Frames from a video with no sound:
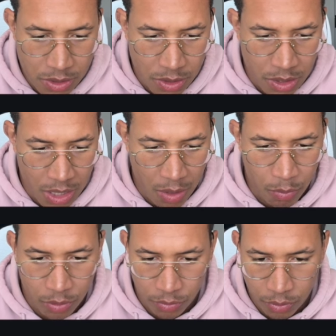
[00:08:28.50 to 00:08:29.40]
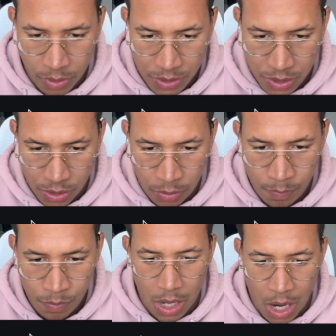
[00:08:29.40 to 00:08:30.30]
the network request here
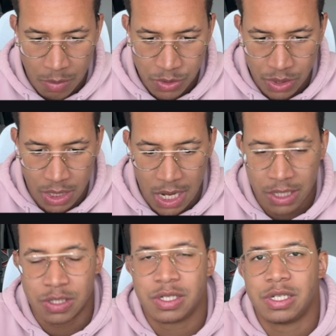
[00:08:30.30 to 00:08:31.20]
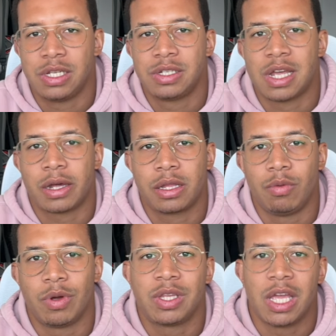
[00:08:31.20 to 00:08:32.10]
so that I can see exactly
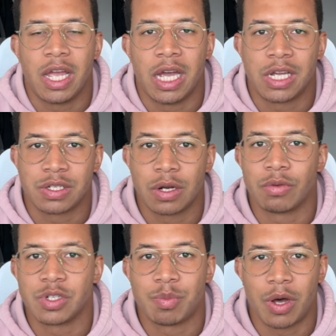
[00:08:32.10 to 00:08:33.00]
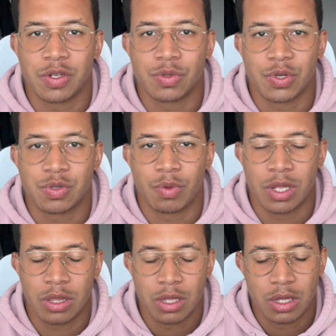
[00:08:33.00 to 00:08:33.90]
what the AI is going to respond to us
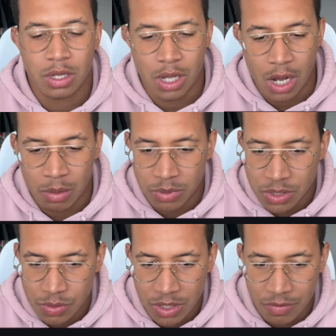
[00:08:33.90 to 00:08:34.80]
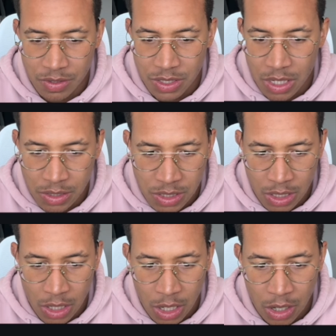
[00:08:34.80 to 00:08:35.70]
with. This will give us an
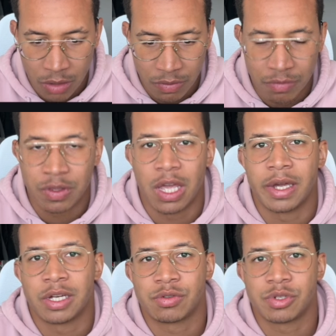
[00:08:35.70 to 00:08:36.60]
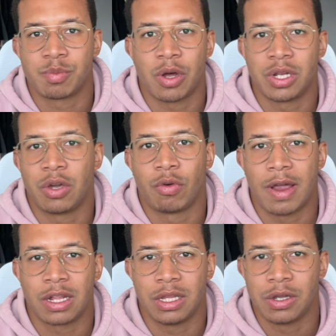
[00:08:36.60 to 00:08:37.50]
idea of if the AI is responding
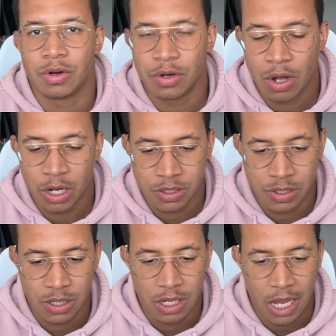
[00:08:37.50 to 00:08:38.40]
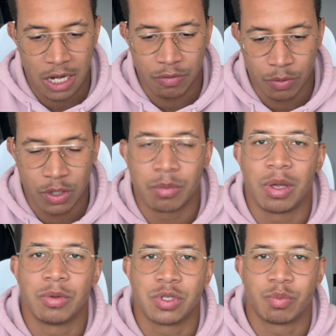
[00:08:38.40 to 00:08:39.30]
correctly or not, and if we're going to be
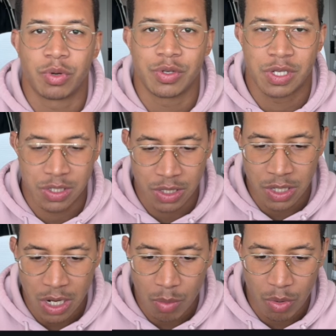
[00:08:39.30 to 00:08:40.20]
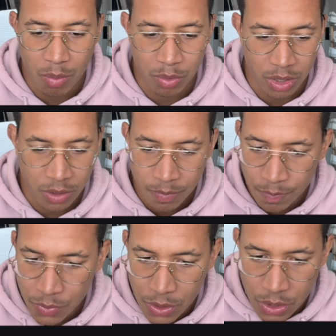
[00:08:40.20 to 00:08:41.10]
able to process the data properly.
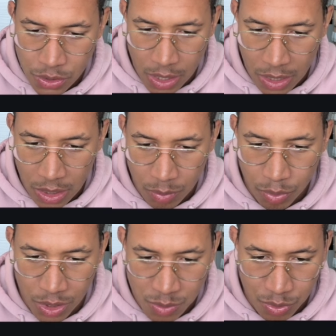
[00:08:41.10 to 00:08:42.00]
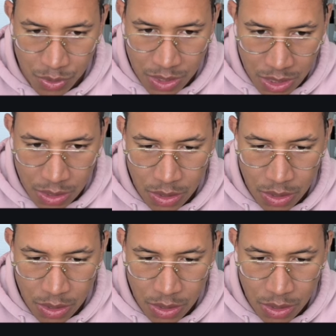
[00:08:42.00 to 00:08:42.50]
So I'm going to press proceed,